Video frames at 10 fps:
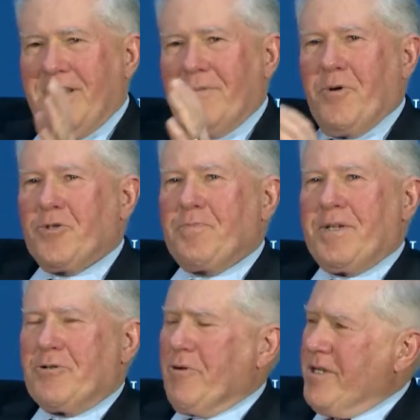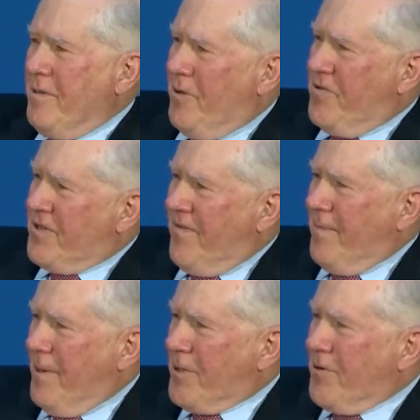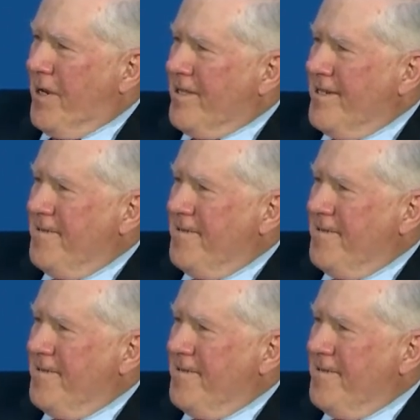They're both Spencer Tracy movies, if I remember correctly.